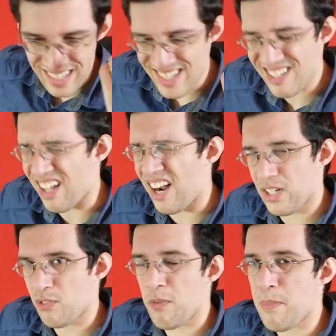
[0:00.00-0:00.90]
the
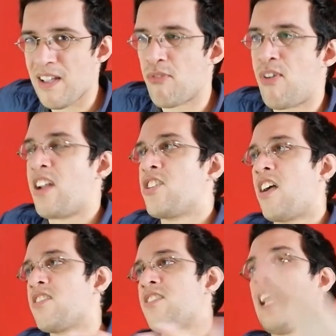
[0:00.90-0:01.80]
start of a big
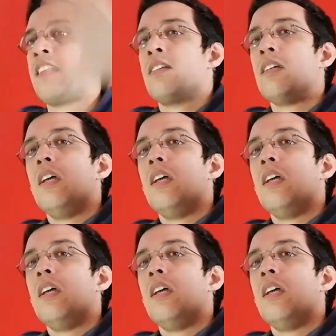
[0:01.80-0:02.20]
franchise set